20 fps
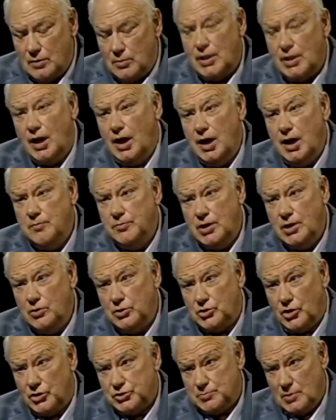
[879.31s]
Well, I'm no
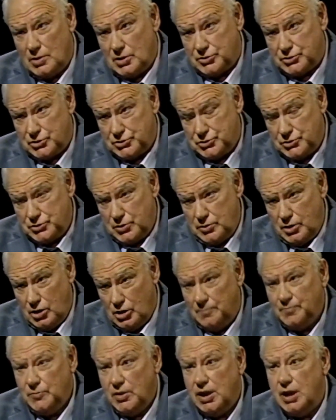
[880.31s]
cosmologist, as you
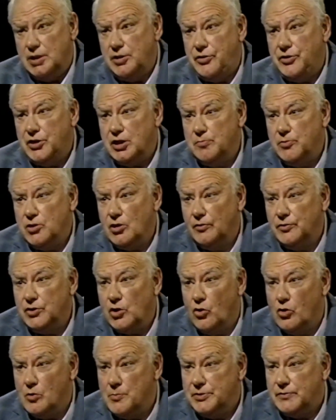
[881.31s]
know. Anything beyond the
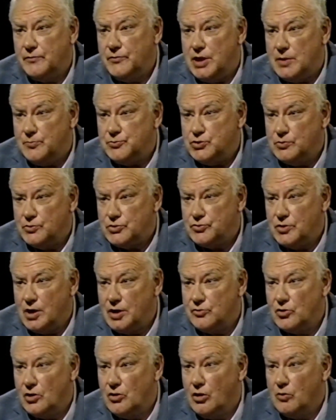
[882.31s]
orbit of Neptune is
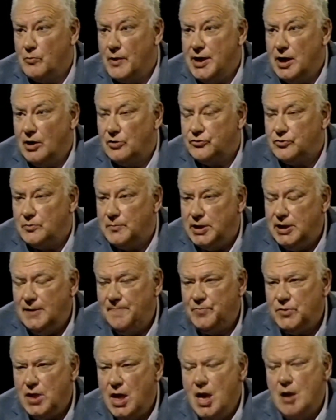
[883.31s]
rather a long way out for me.
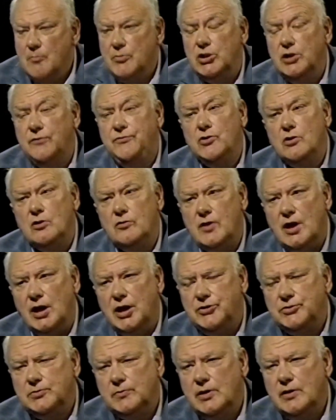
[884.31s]
But if you're
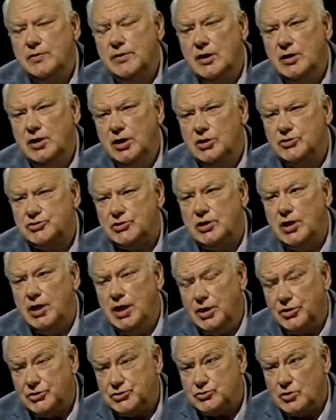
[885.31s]
right, and there is an
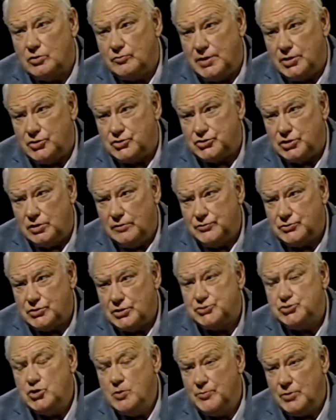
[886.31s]
extra redshift
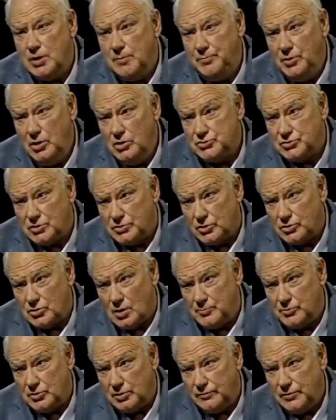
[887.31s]
superimposed on the
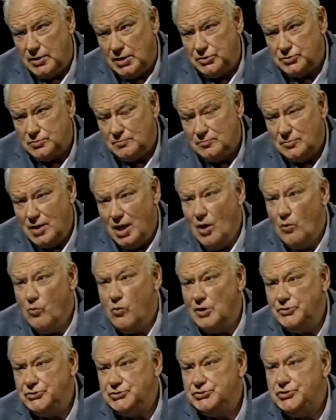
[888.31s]
Doppler effect,
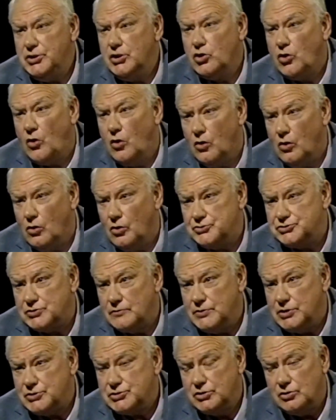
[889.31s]
what's the cause of
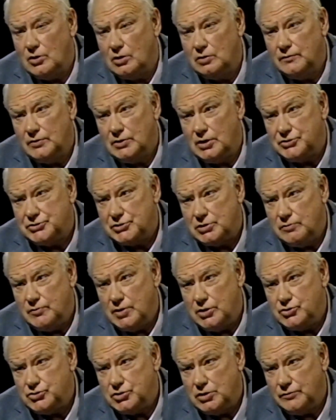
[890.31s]
this non-velocity
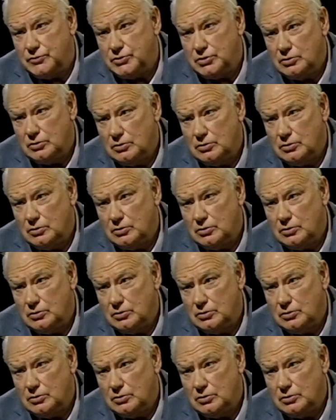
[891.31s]
redshift?